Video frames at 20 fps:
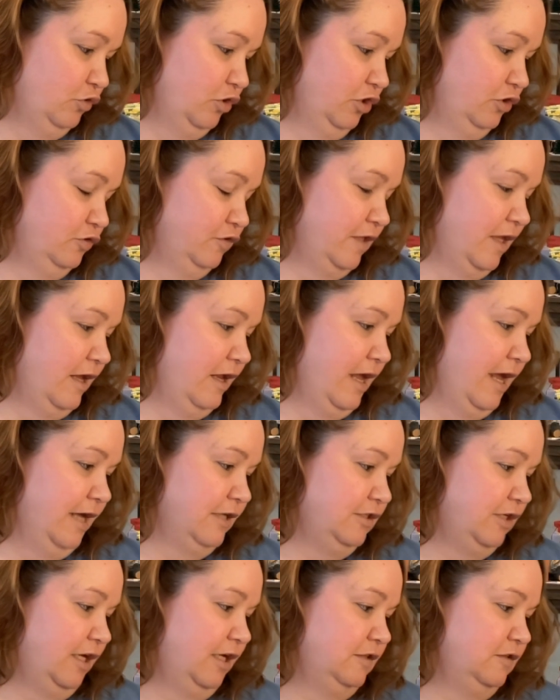to use that
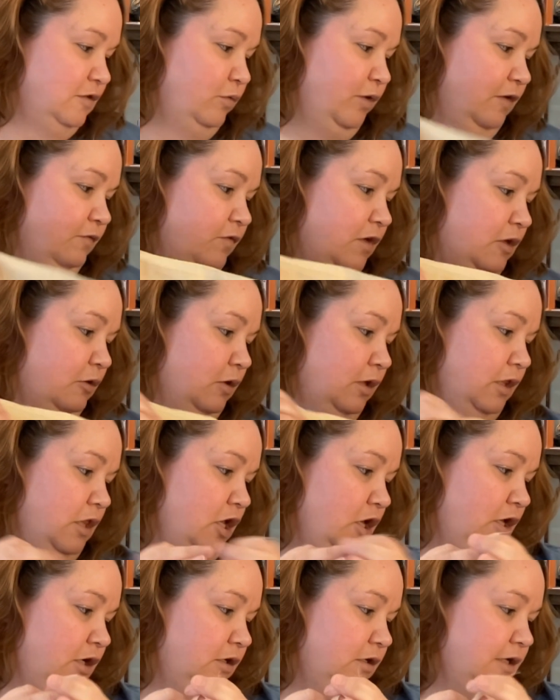hashtag so we can follow
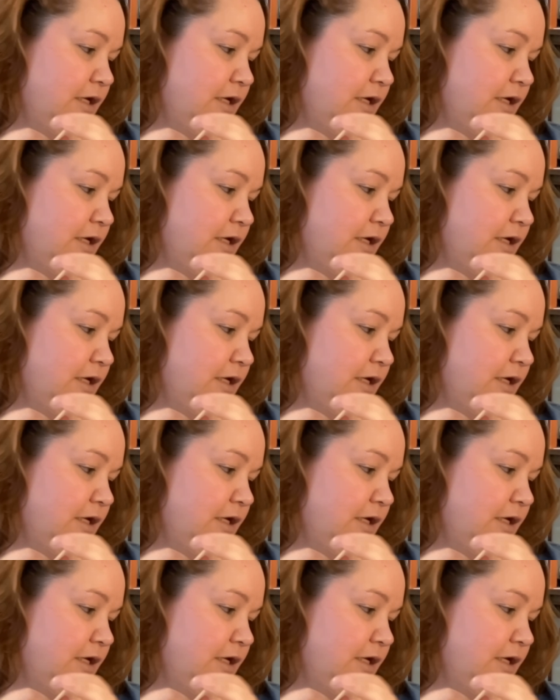along.